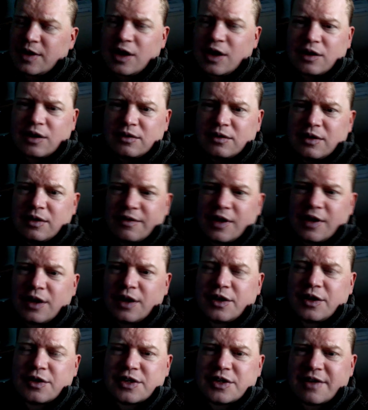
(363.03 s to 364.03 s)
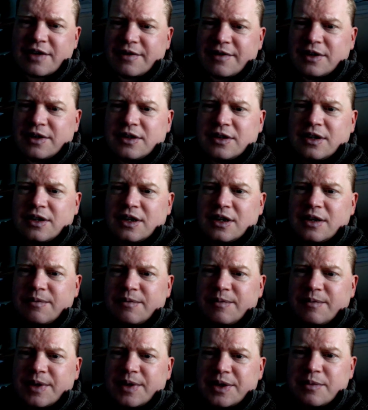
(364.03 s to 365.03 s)
like I've got an i7
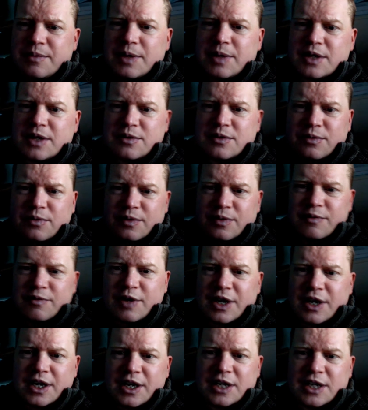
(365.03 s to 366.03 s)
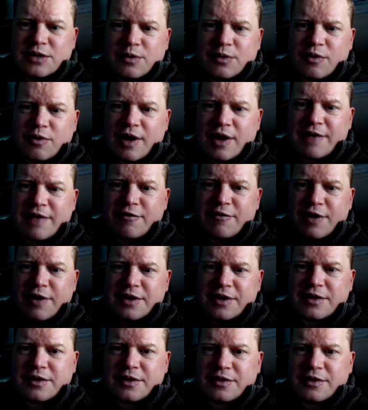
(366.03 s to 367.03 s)
um, at the minute, wouldn't really need to upgrade for
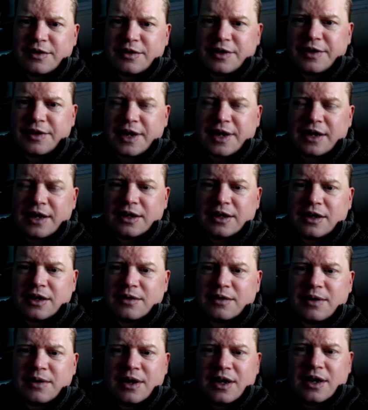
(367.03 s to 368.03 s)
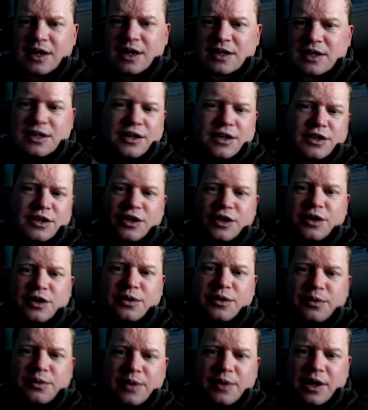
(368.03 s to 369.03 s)
anything other than that. You know, it's going to
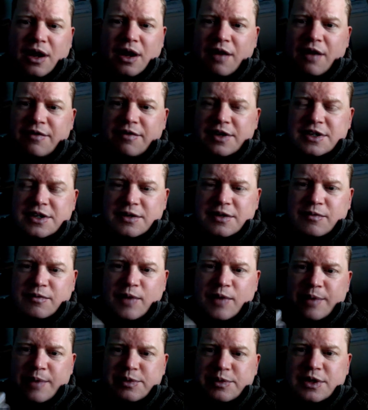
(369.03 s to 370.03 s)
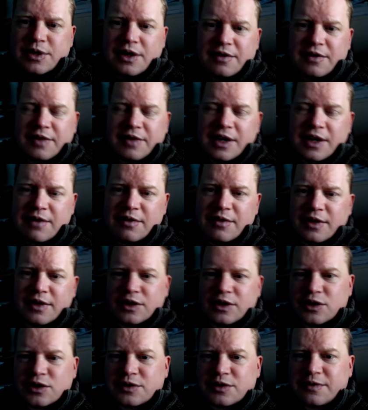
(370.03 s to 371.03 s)
do uh, Office and web surfing and
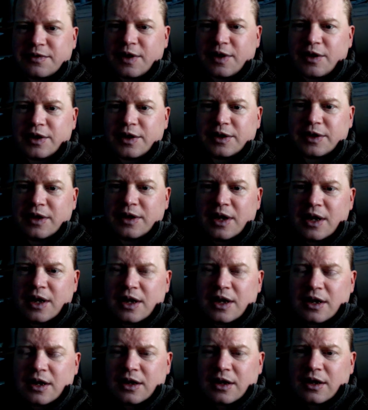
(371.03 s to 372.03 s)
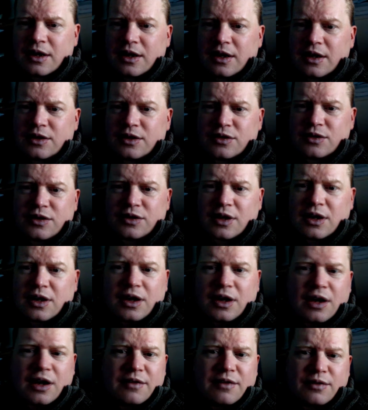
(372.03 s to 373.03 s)
everything just fine. Uh, just like
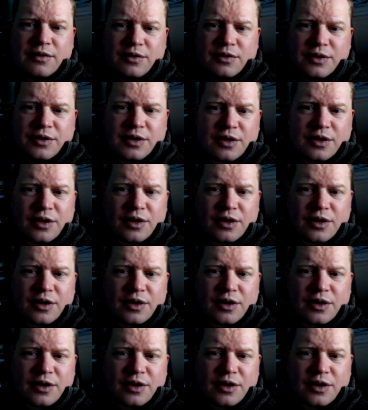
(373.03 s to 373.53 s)
a lot of all, uh,